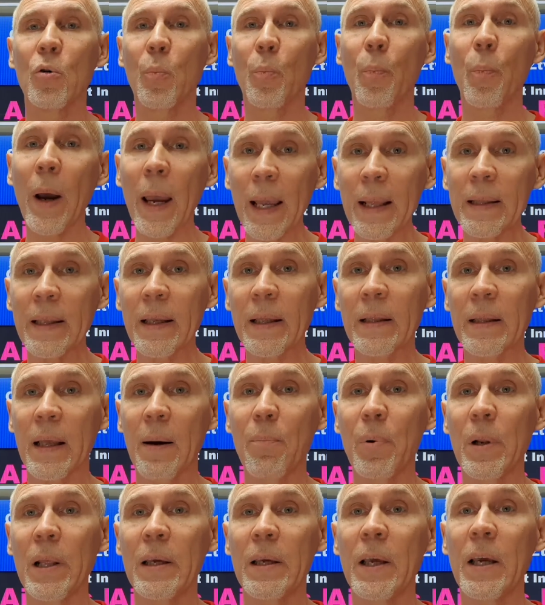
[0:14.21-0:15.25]
patent
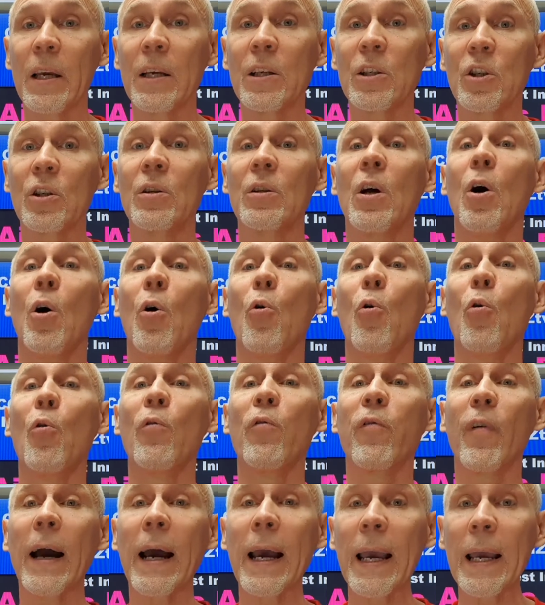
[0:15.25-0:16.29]
application of
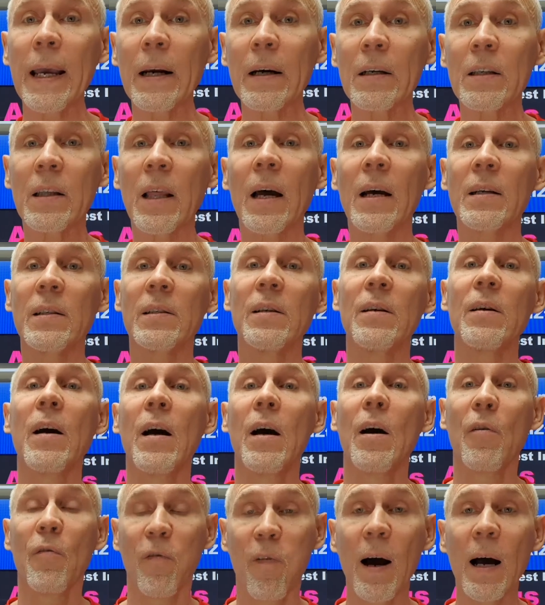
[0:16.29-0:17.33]
air taxi
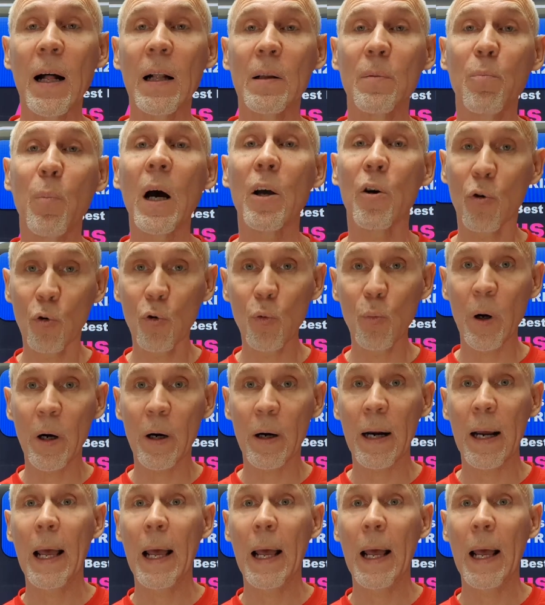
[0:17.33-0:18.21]
filed by Uber.